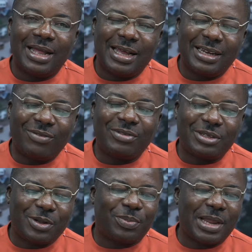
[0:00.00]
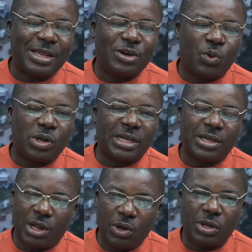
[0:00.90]
and after supplying the water,
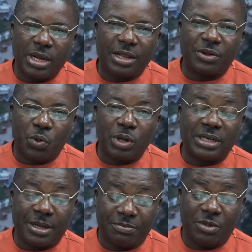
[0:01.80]
you're looking at the water.